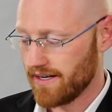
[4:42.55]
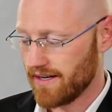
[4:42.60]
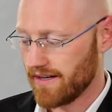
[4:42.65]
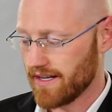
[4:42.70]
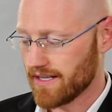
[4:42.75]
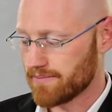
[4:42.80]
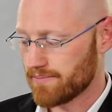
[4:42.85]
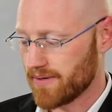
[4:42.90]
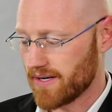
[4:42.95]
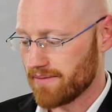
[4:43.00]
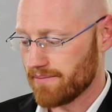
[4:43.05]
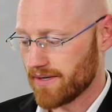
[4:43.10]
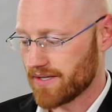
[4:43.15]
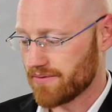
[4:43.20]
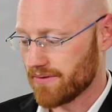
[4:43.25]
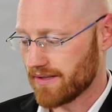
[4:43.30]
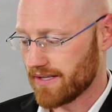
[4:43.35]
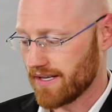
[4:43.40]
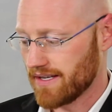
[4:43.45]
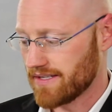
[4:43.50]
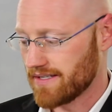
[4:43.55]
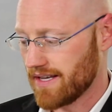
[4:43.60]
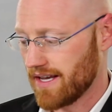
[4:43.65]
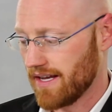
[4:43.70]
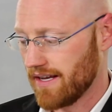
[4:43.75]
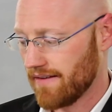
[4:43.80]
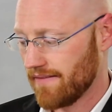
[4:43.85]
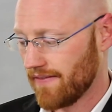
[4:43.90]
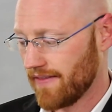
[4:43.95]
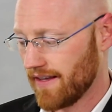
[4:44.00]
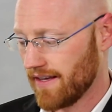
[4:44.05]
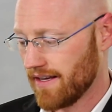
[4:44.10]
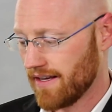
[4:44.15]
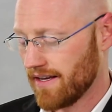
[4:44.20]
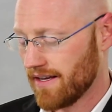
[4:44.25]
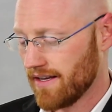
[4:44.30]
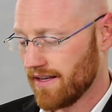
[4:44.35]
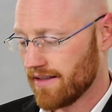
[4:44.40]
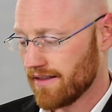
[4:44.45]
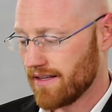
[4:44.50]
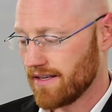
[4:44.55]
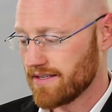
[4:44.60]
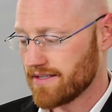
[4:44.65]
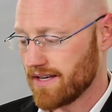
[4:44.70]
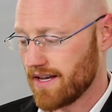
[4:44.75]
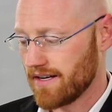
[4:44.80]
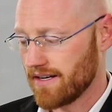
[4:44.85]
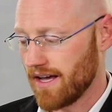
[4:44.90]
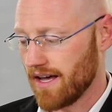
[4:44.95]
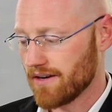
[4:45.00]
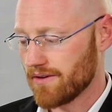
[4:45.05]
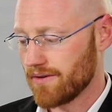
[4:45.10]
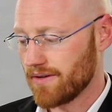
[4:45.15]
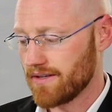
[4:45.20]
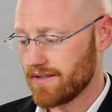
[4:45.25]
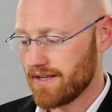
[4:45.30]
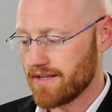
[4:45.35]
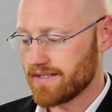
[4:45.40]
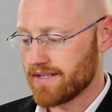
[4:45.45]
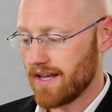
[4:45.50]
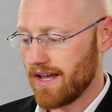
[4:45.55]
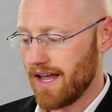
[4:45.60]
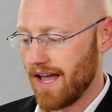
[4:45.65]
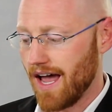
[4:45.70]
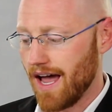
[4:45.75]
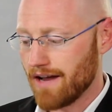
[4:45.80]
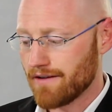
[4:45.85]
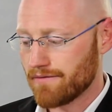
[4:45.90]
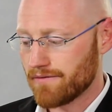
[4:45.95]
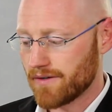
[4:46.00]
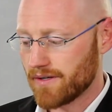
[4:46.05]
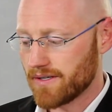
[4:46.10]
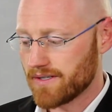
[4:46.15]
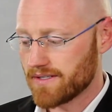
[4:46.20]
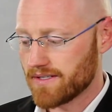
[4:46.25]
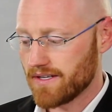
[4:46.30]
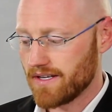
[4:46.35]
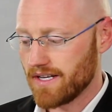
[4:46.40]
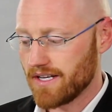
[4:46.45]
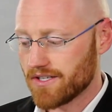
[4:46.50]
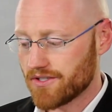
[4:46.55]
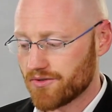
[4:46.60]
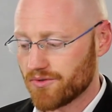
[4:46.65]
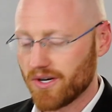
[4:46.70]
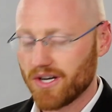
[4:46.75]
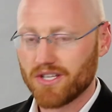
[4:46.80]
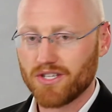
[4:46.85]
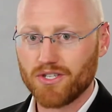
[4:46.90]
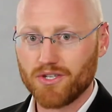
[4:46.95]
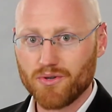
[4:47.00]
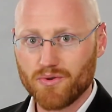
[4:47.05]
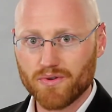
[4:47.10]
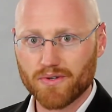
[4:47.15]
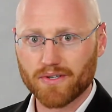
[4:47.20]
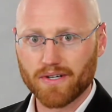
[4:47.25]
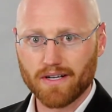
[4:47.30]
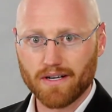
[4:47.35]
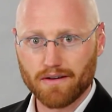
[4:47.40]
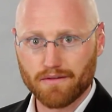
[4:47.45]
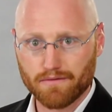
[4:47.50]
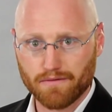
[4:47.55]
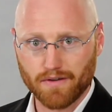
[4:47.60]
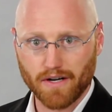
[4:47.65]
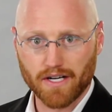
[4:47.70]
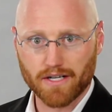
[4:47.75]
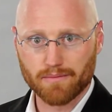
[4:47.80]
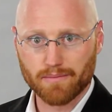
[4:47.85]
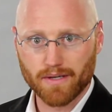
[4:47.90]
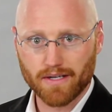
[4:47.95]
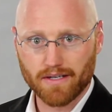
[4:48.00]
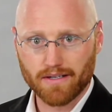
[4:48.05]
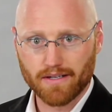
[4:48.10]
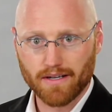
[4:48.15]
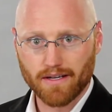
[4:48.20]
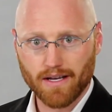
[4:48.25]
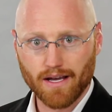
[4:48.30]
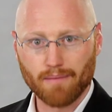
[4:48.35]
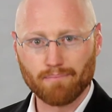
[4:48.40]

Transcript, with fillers: And that's pretty much what they say. They say not only they say adverse intrauterine environment